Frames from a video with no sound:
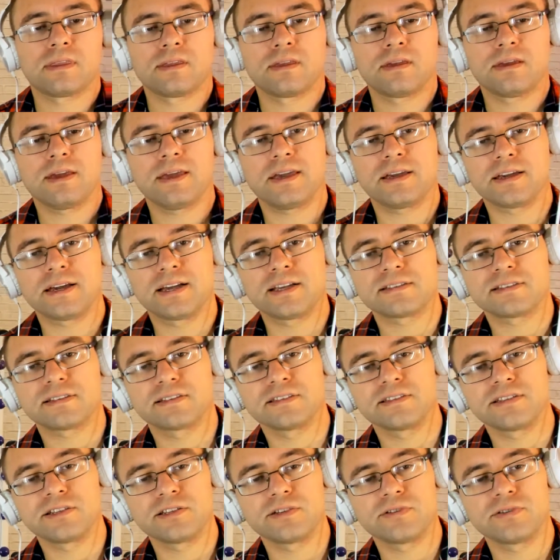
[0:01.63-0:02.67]
Hey guys,
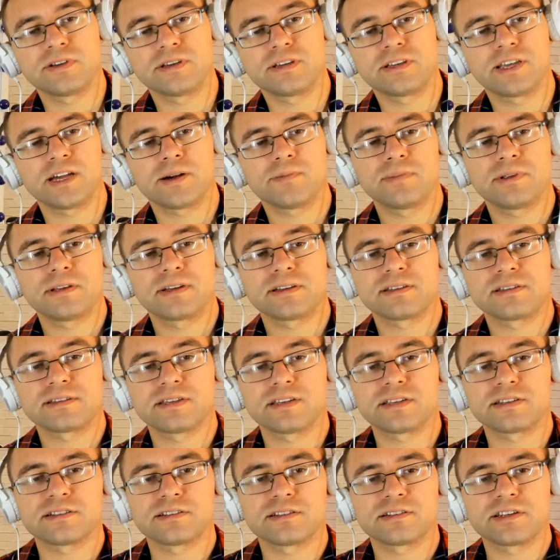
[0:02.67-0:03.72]
continuing Iamblichus'
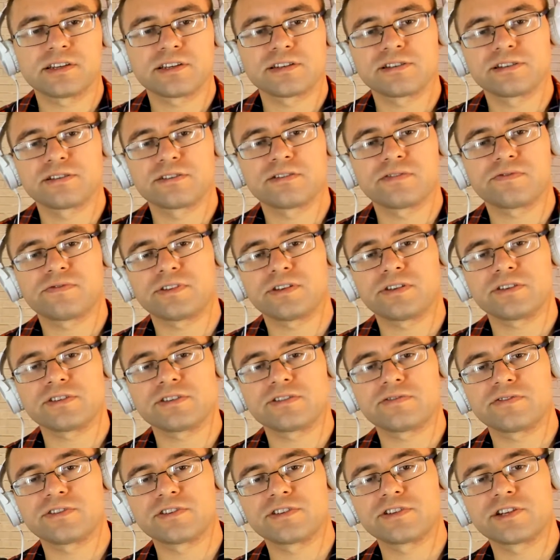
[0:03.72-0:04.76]
Exhortation to
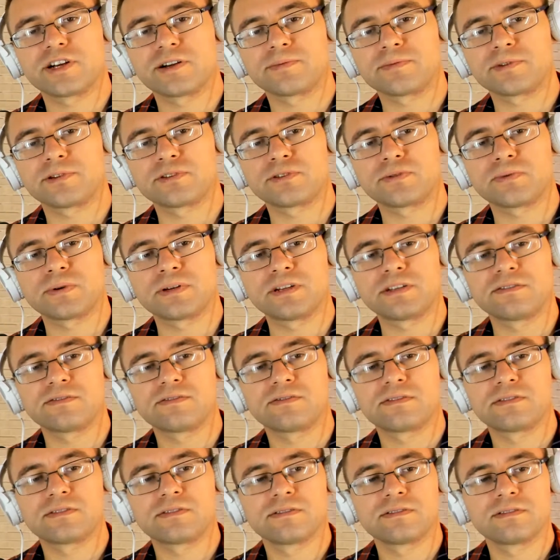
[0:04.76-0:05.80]
Philosophy, chapter
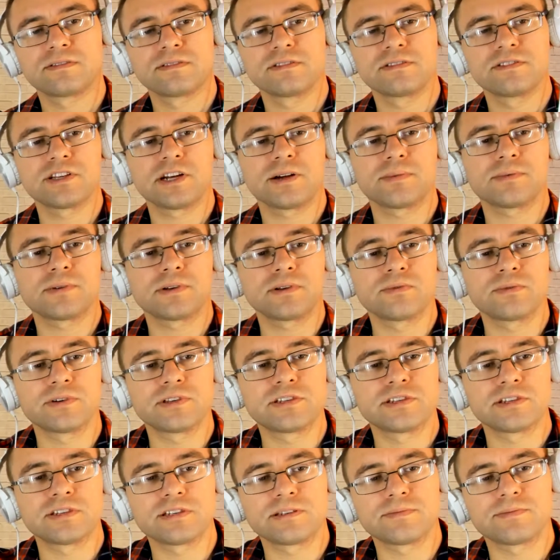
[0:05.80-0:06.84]
12, chapter which
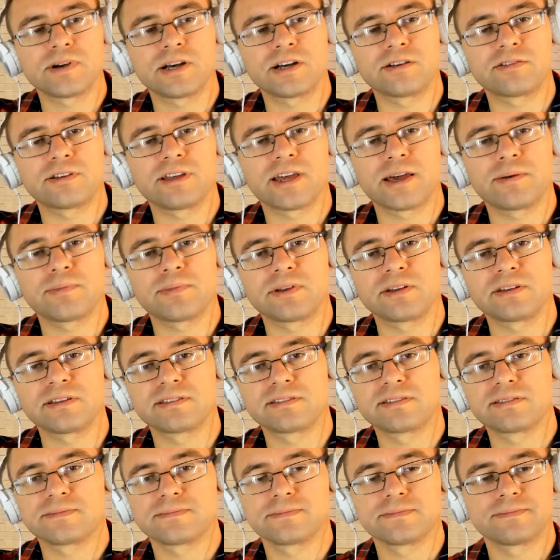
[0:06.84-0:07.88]
is about
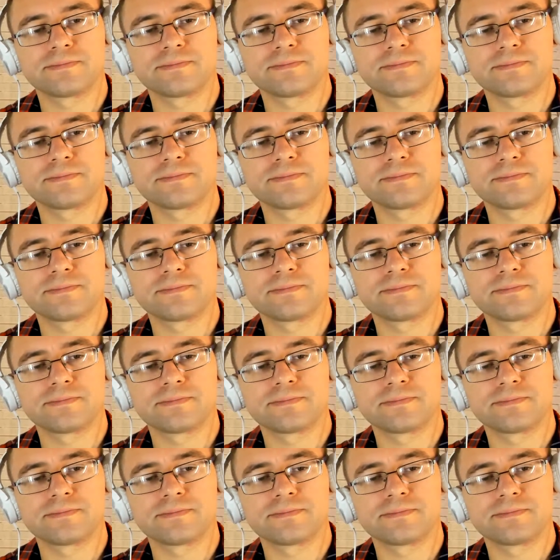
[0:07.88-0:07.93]
happiness.